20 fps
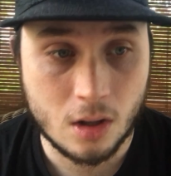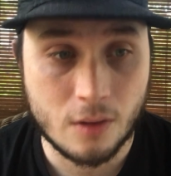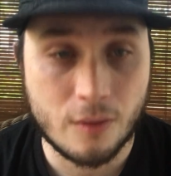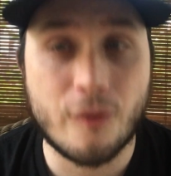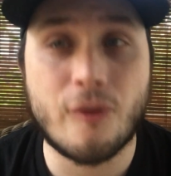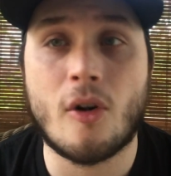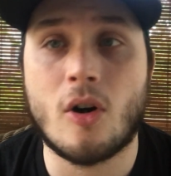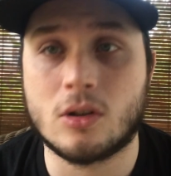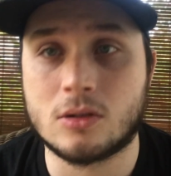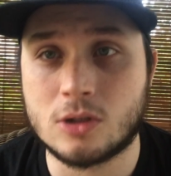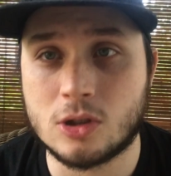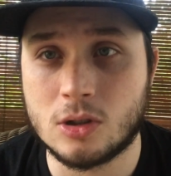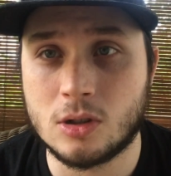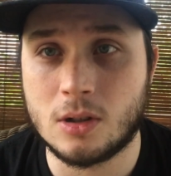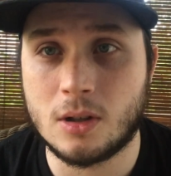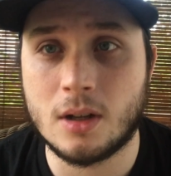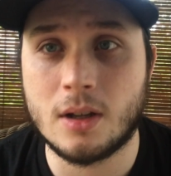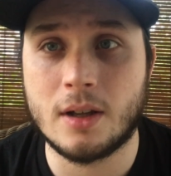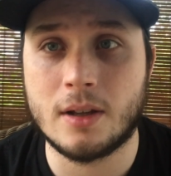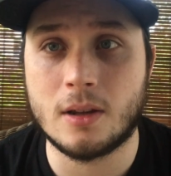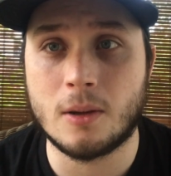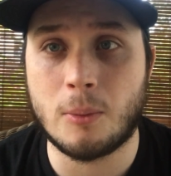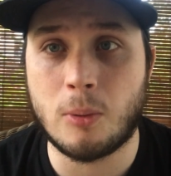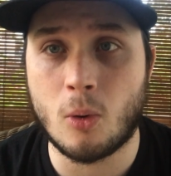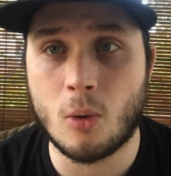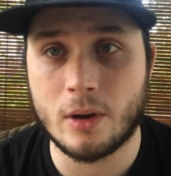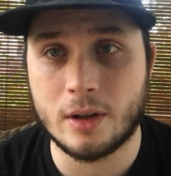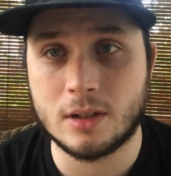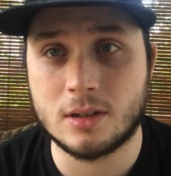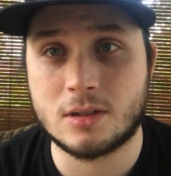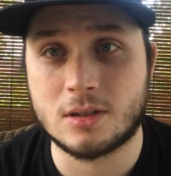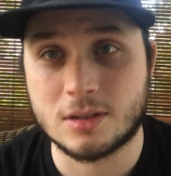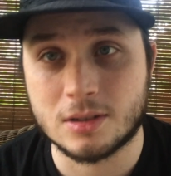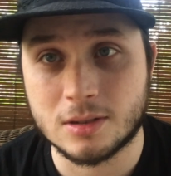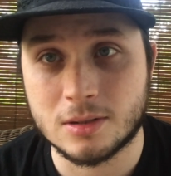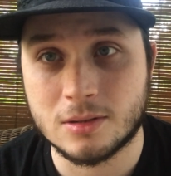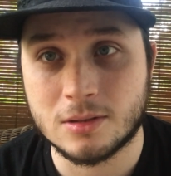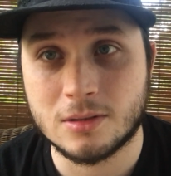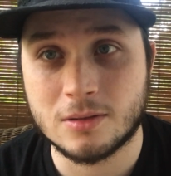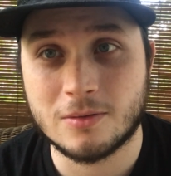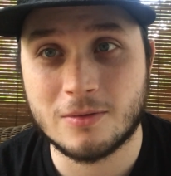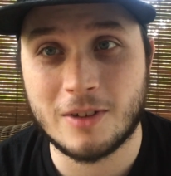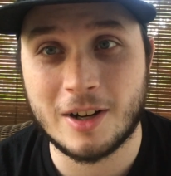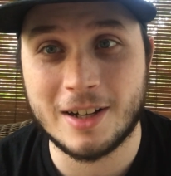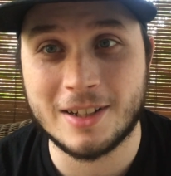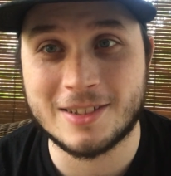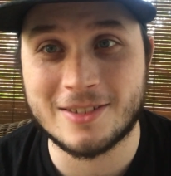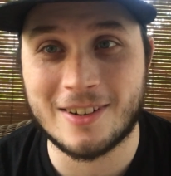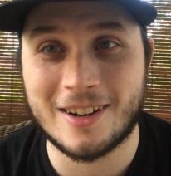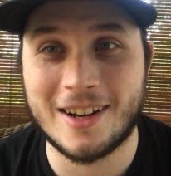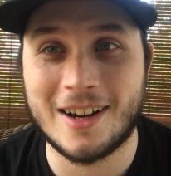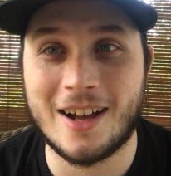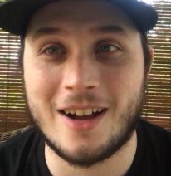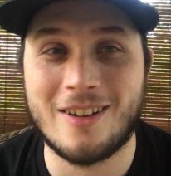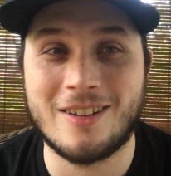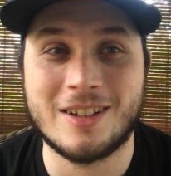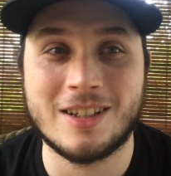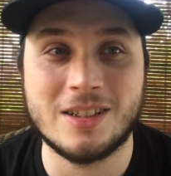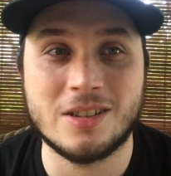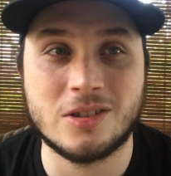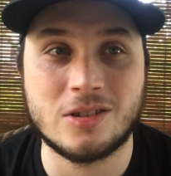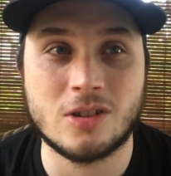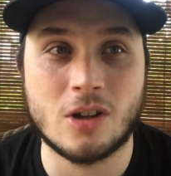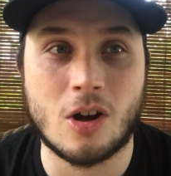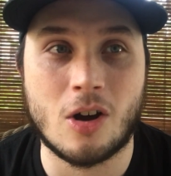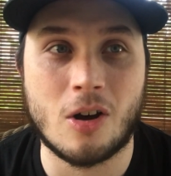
falter in the points race right now. He's